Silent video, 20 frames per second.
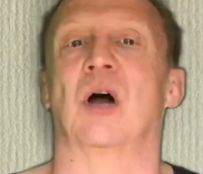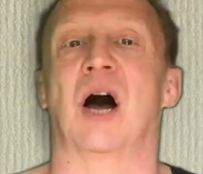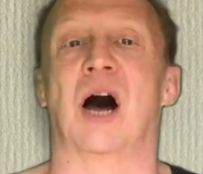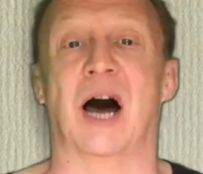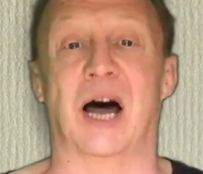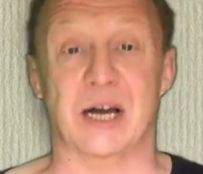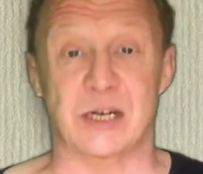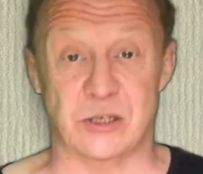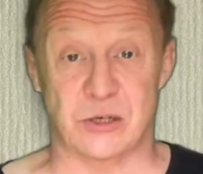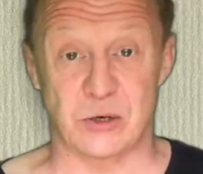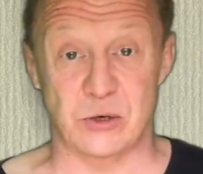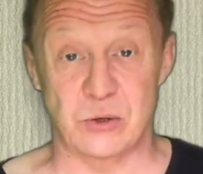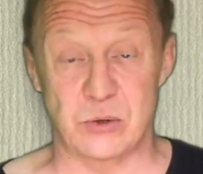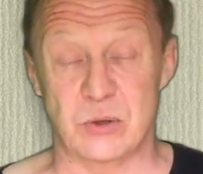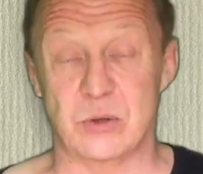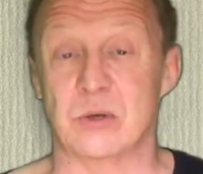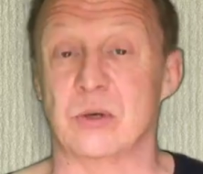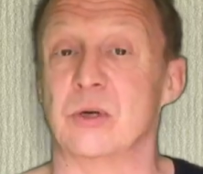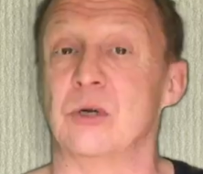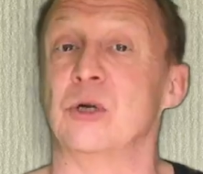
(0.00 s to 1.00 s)
I do,
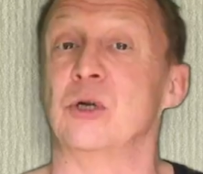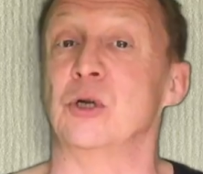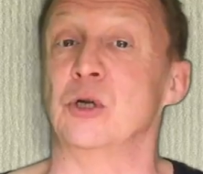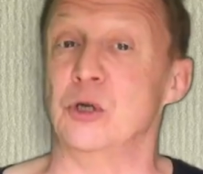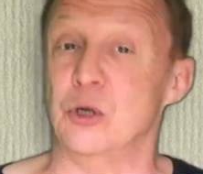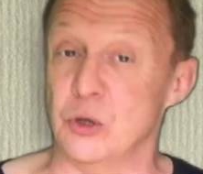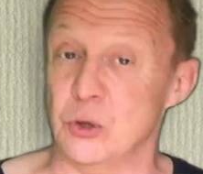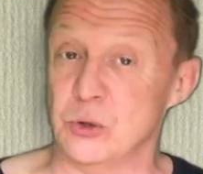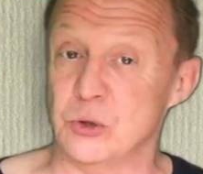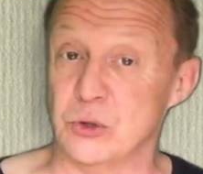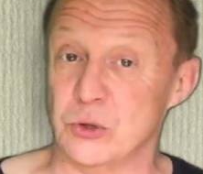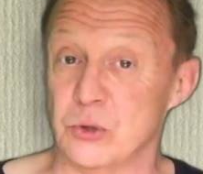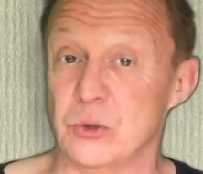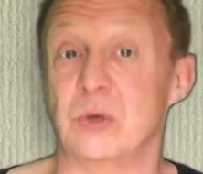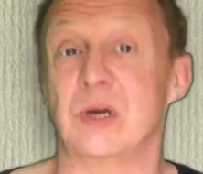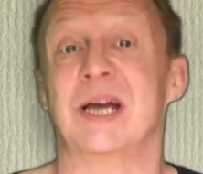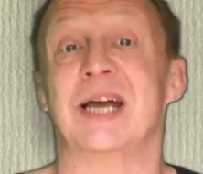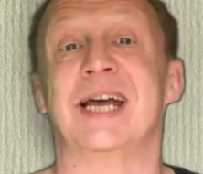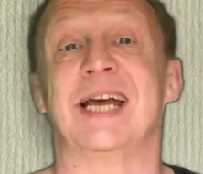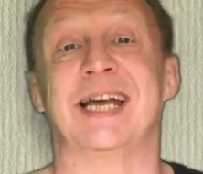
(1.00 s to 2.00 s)
you do,
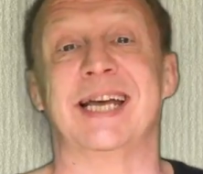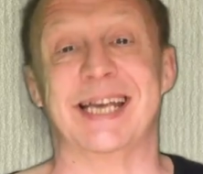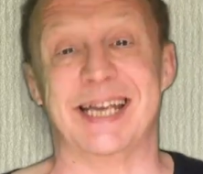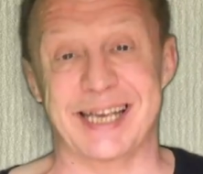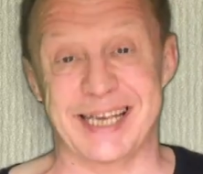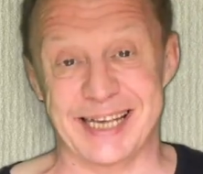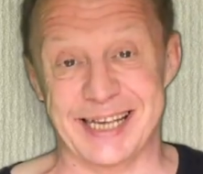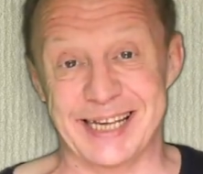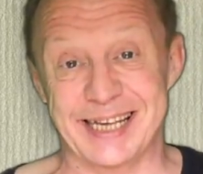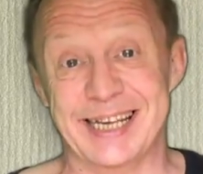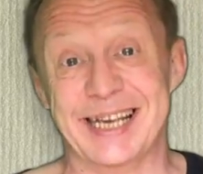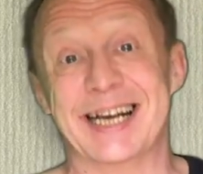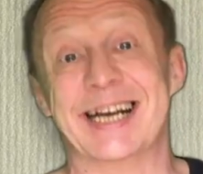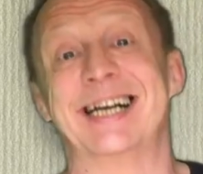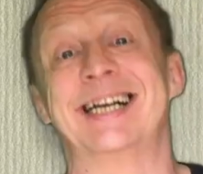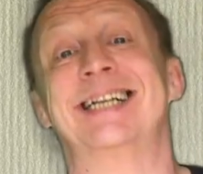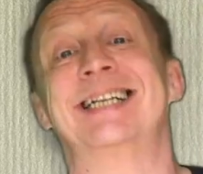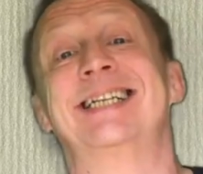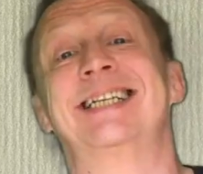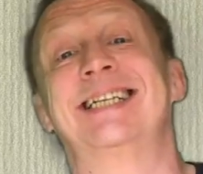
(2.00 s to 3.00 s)
he
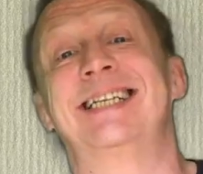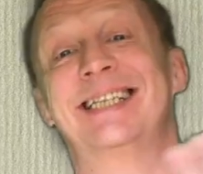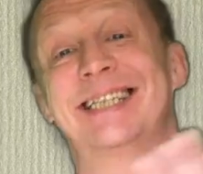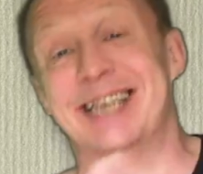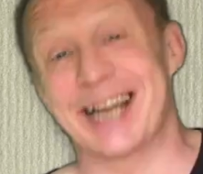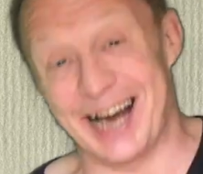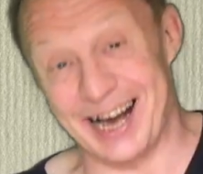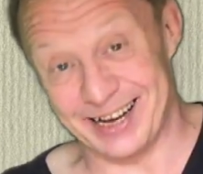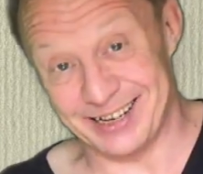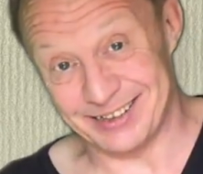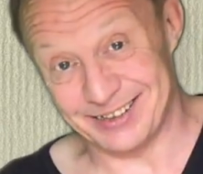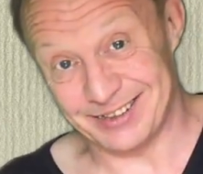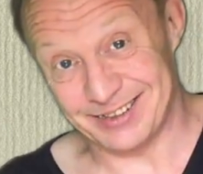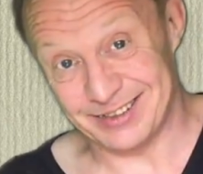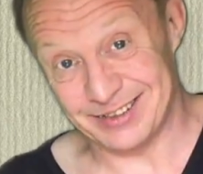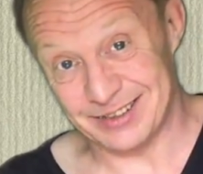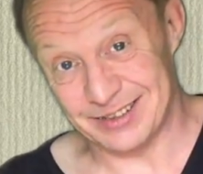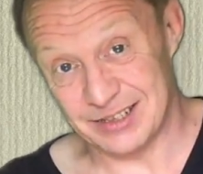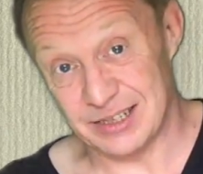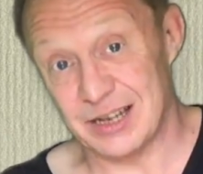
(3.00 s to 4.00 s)
does.
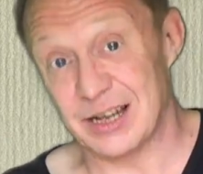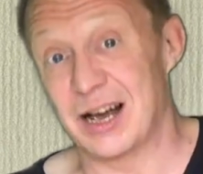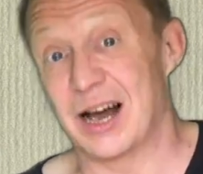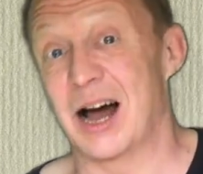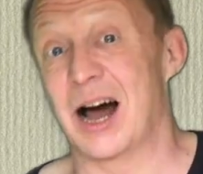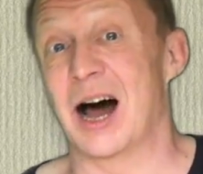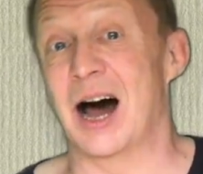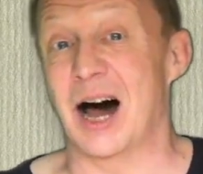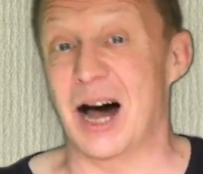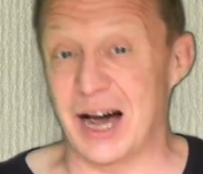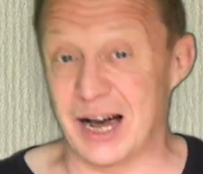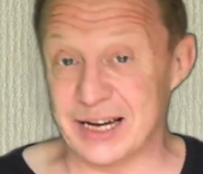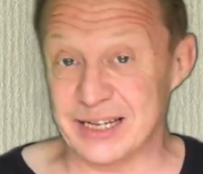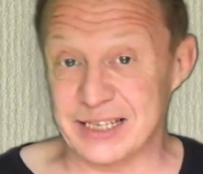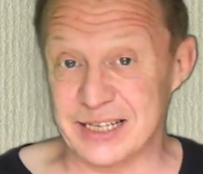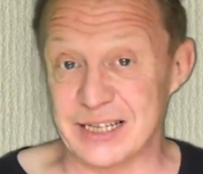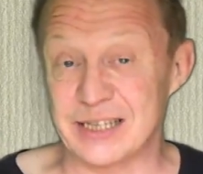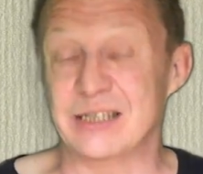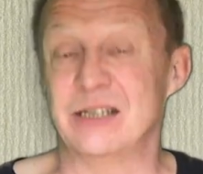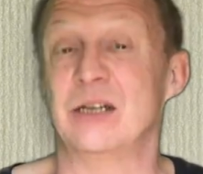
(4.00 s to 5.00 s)
I
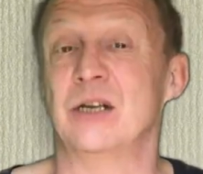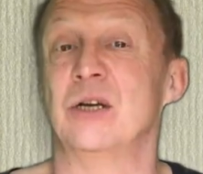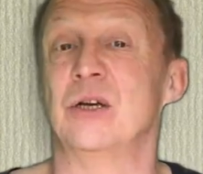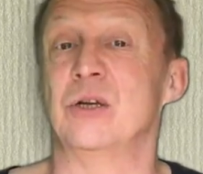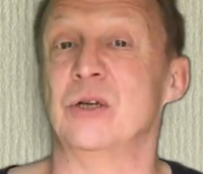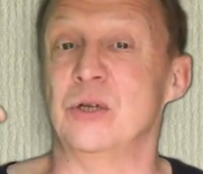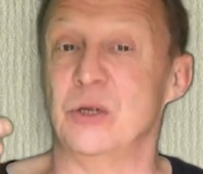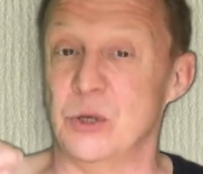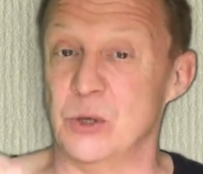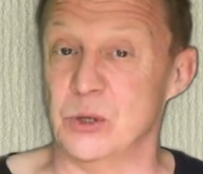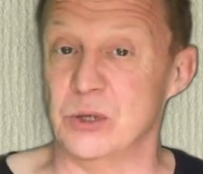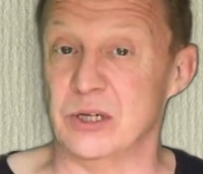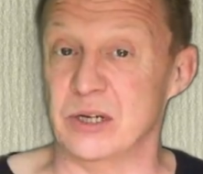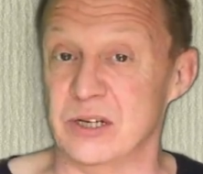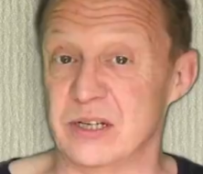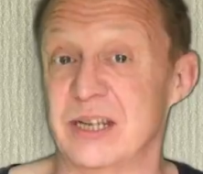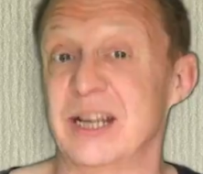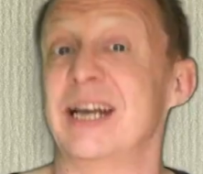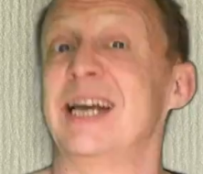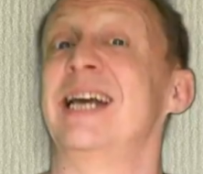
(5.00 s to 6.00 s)
did, you
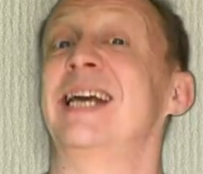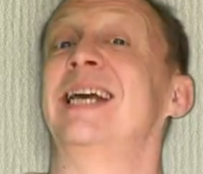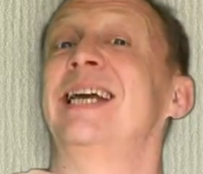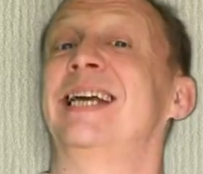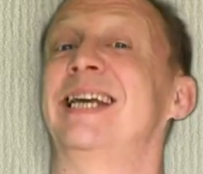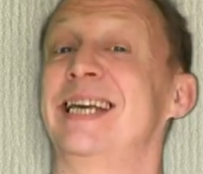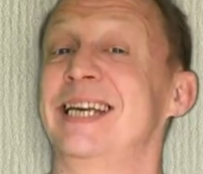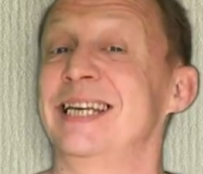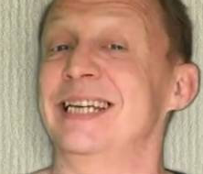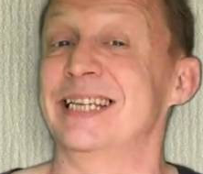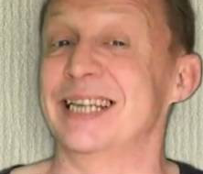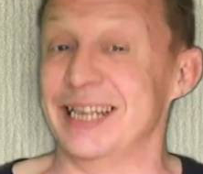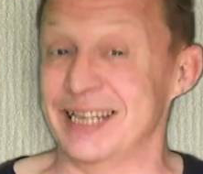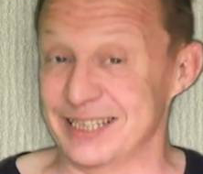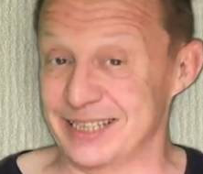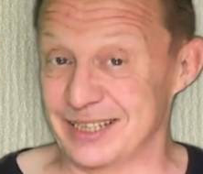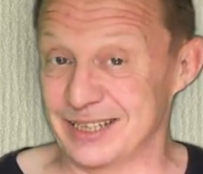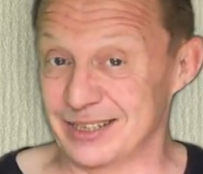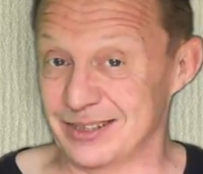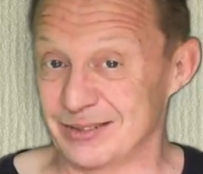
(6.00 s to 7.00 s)
did, he
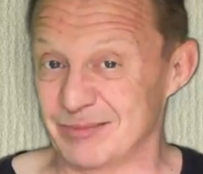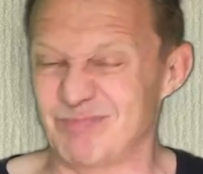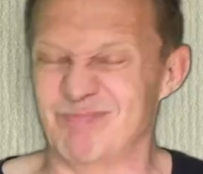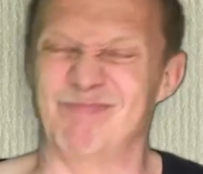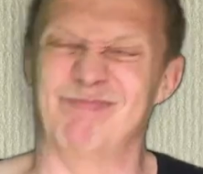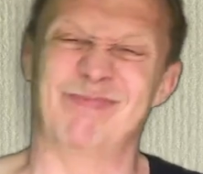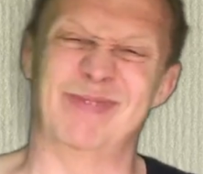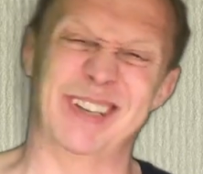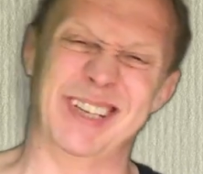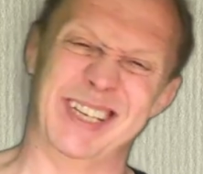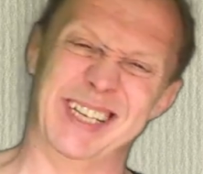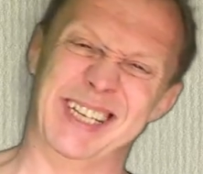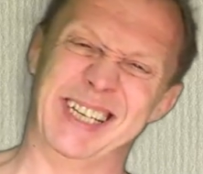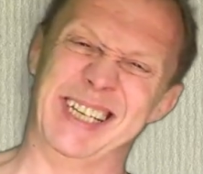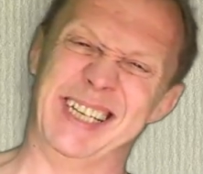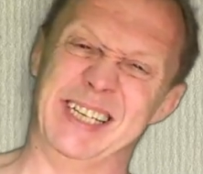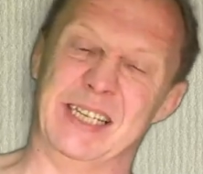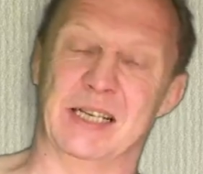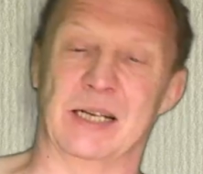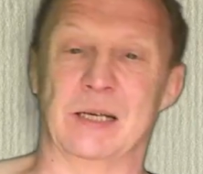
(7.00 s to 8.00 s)
did.
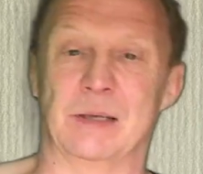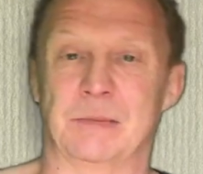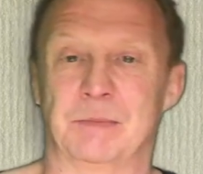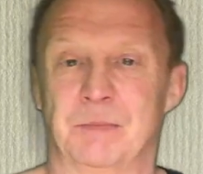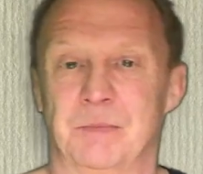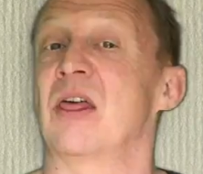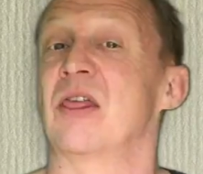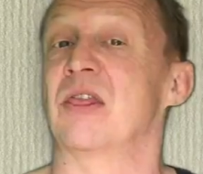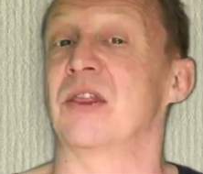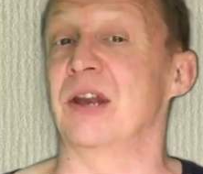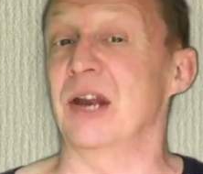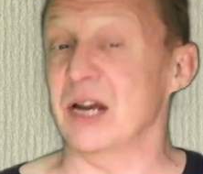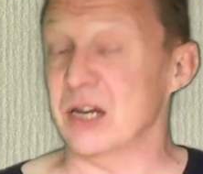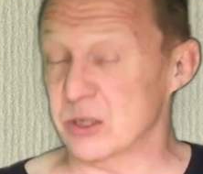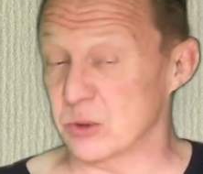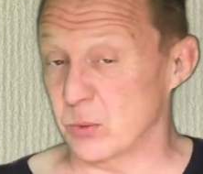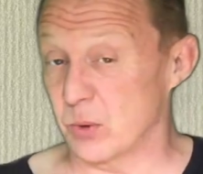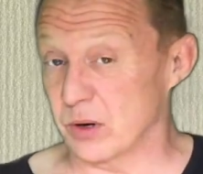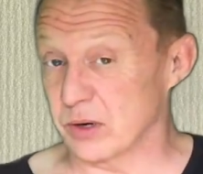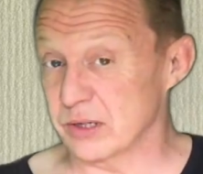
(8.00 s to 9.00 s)
Easy. The
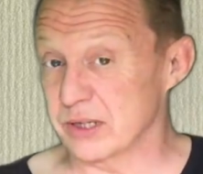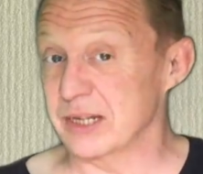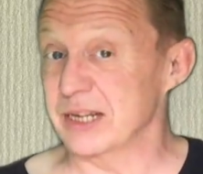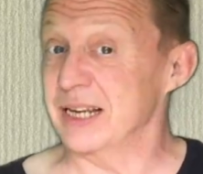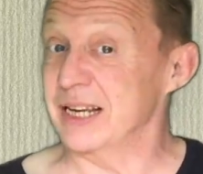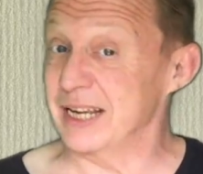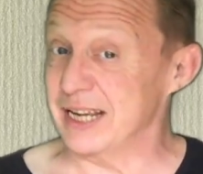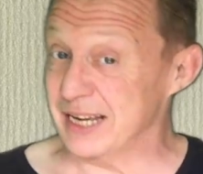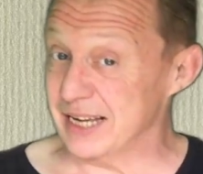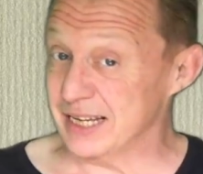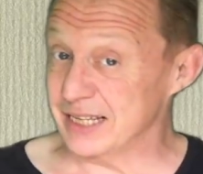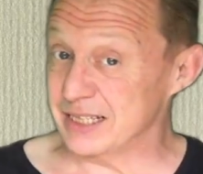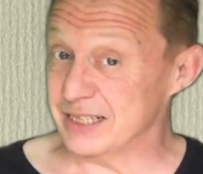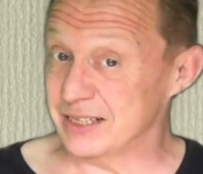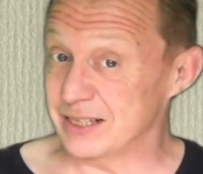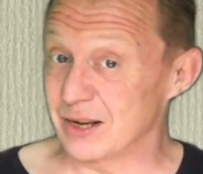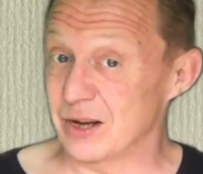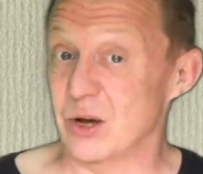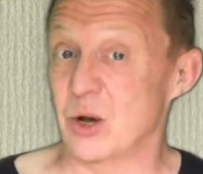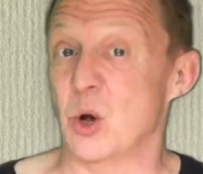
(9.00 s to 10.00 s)
next one
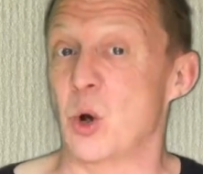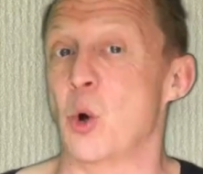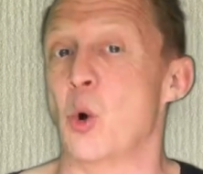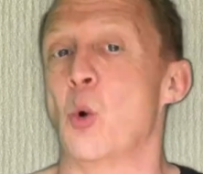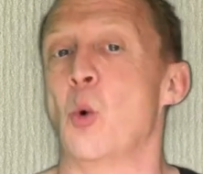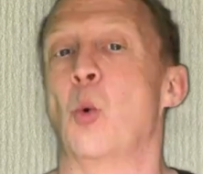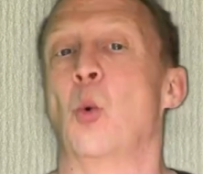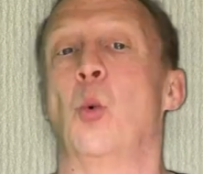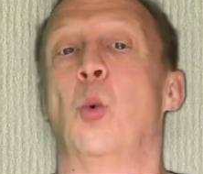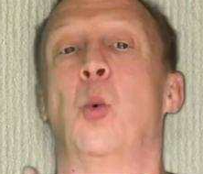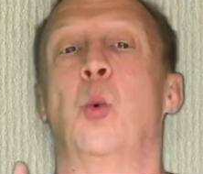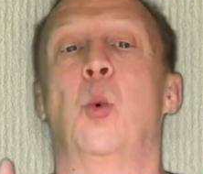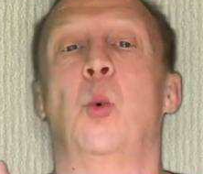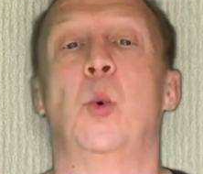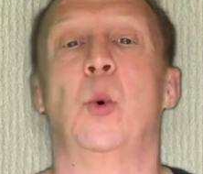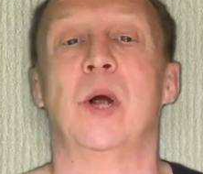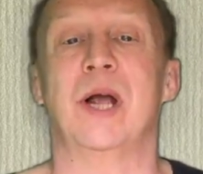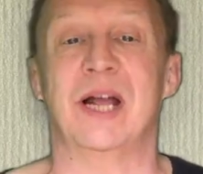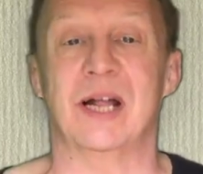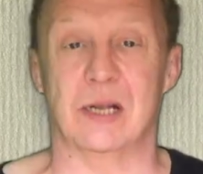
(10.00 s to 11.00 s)
is
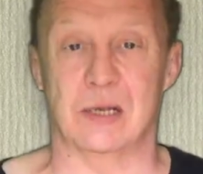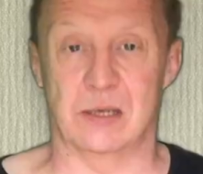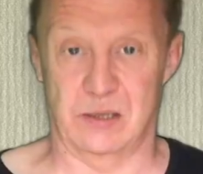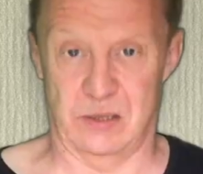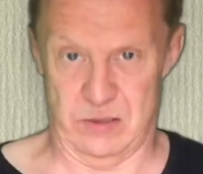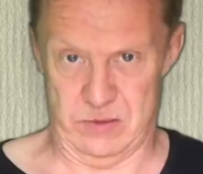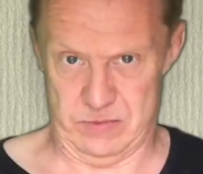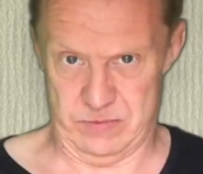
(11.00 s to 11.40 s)
will.